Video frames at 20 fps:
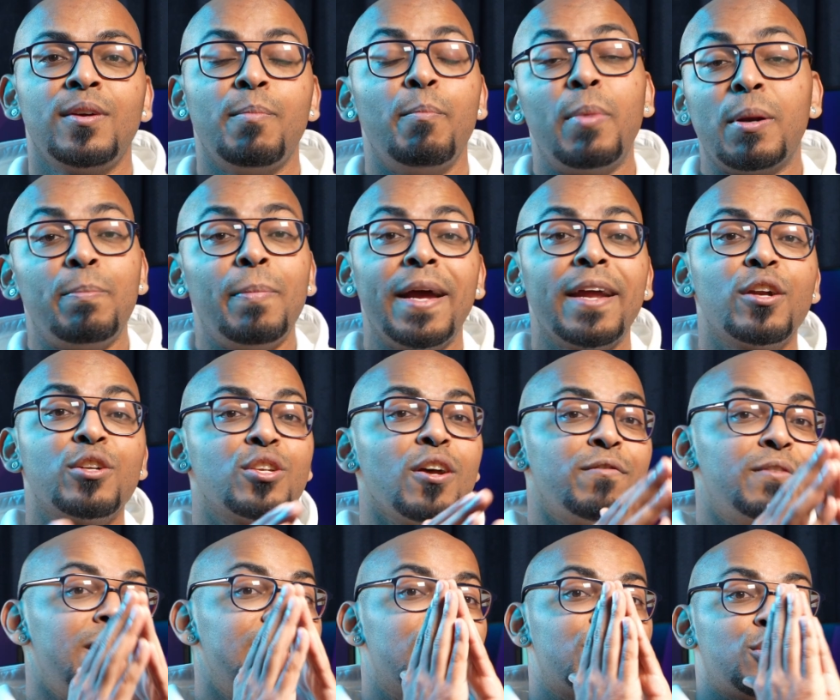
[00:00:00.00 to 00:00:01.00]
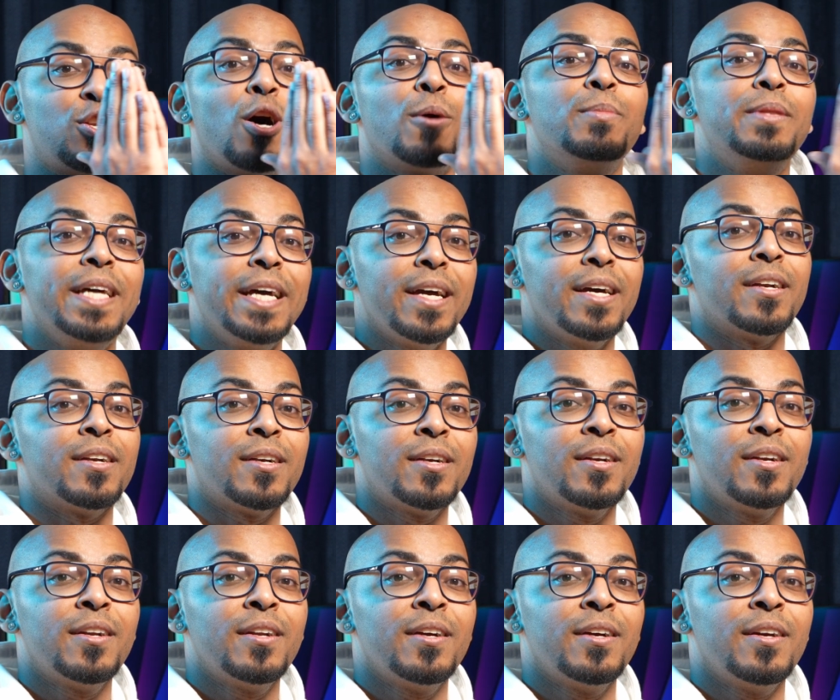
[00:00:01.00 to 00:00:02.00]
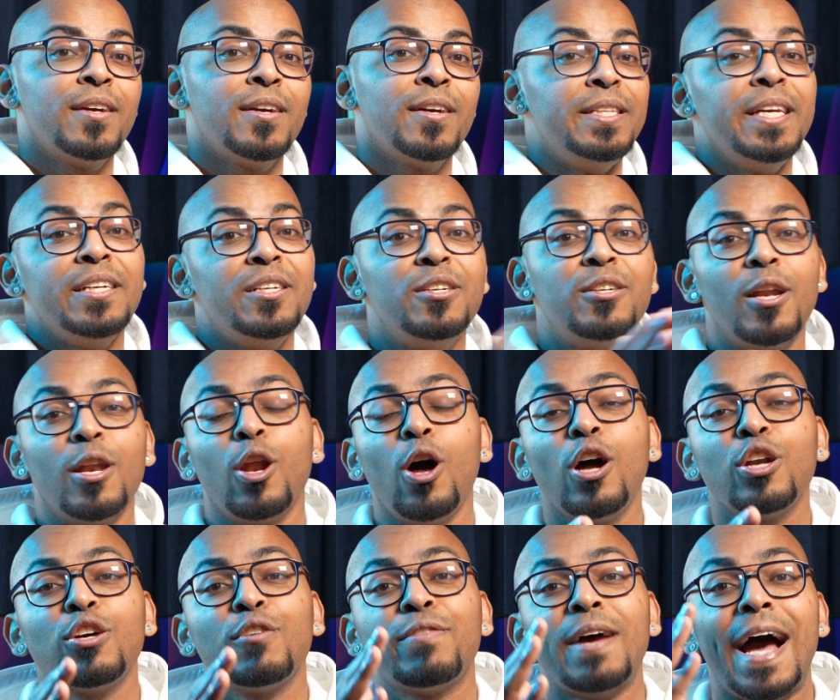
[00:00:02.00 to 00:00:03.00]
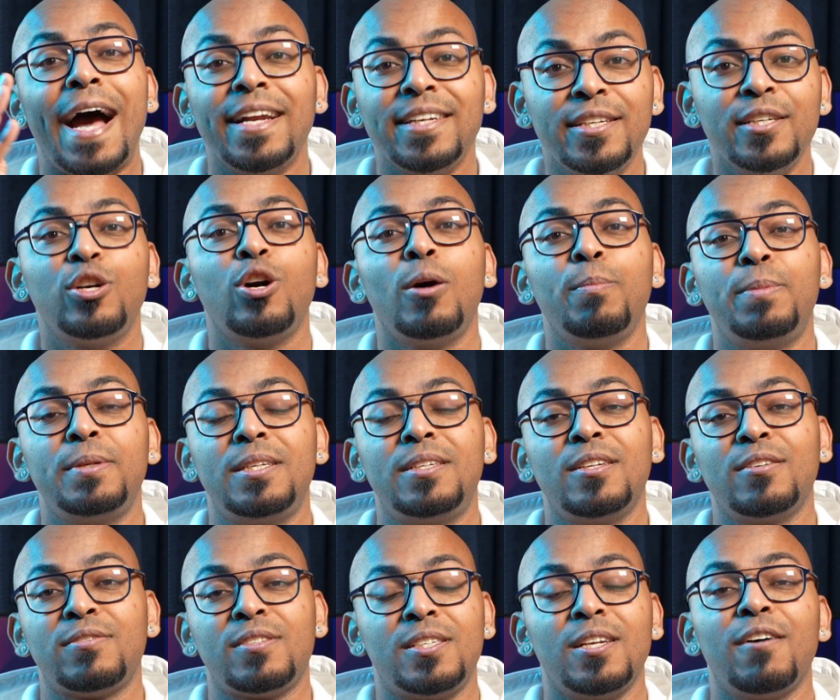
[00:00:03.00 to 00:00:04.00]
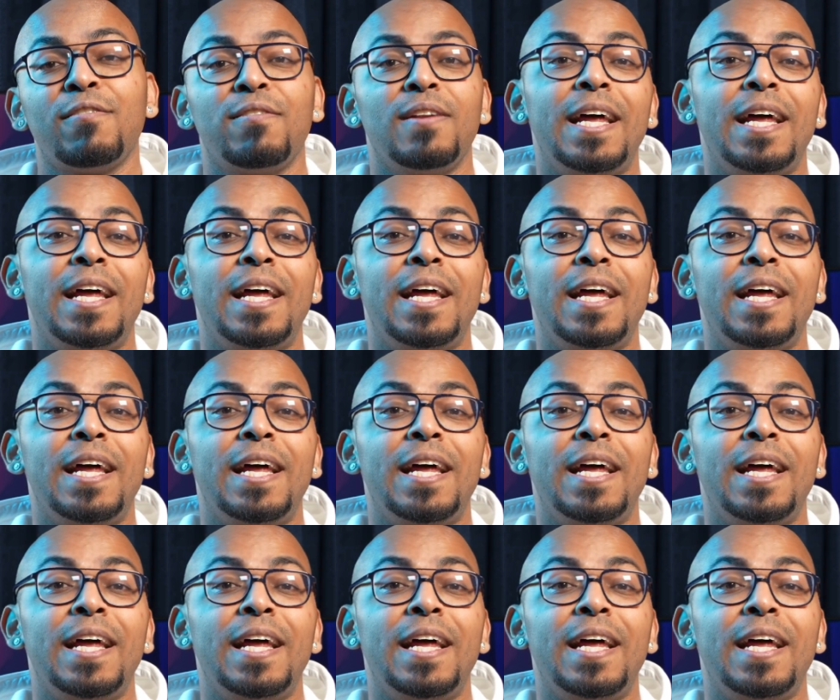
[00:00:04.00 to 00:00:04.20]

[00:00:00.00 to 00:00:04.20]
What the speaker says: But Microsoft didn't stop there. They did a lot of anti-competitive stuff